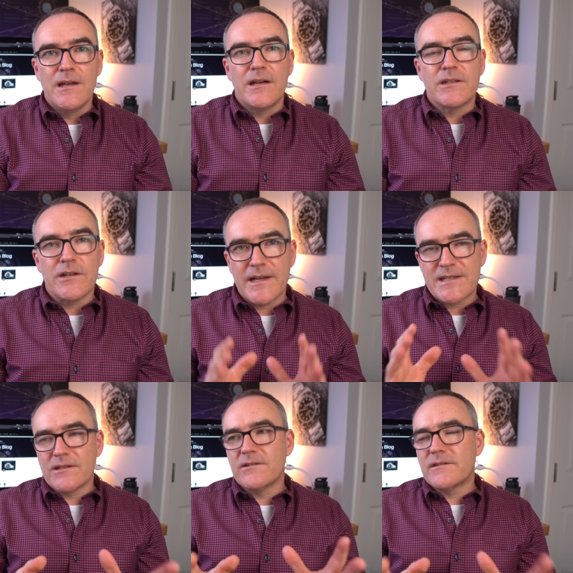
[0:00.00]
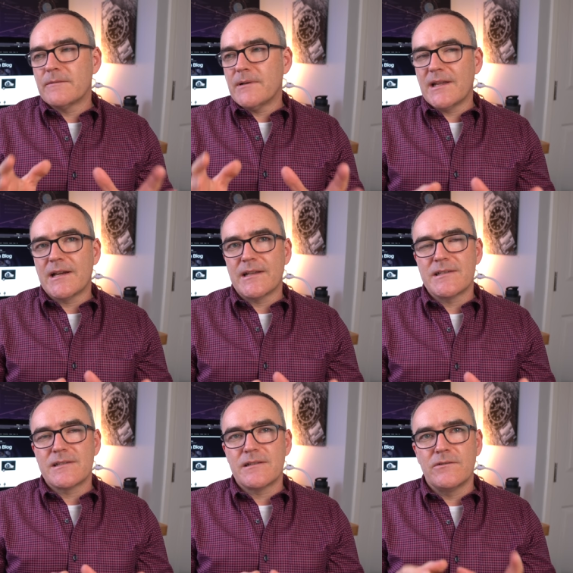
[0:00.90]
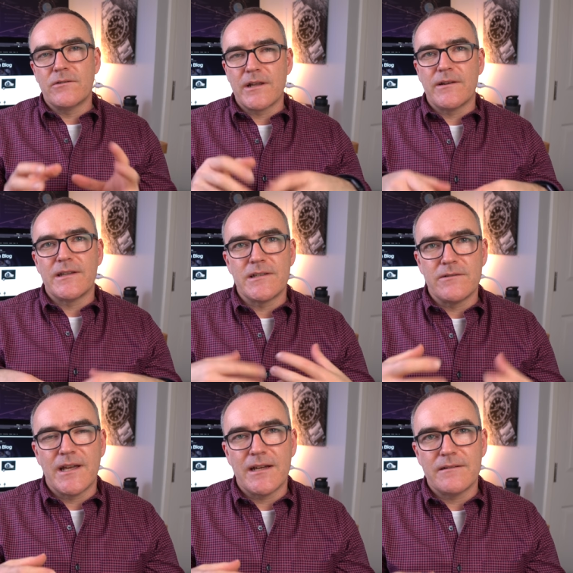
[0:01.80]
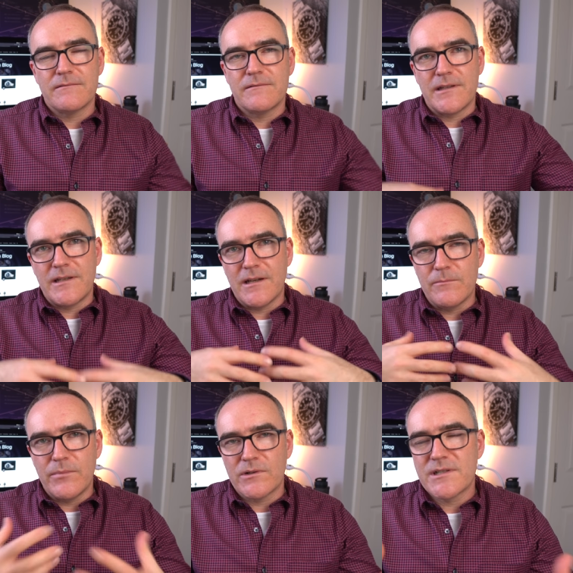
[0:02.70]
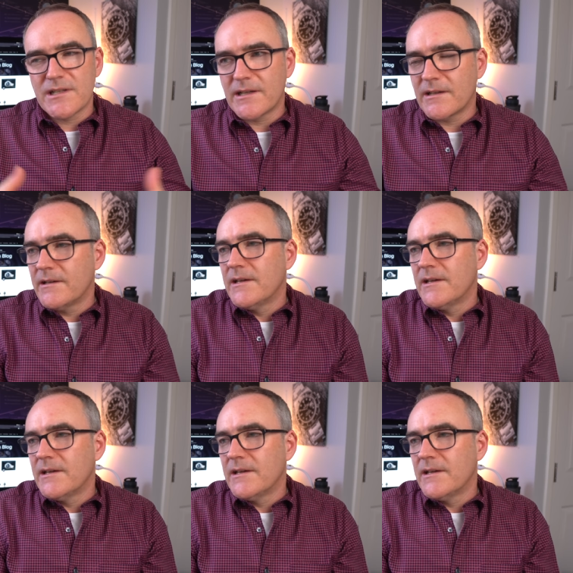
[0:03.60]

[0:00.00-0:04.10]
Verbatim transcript: And the, I guess the good thing about that is not only do you get the unboxing,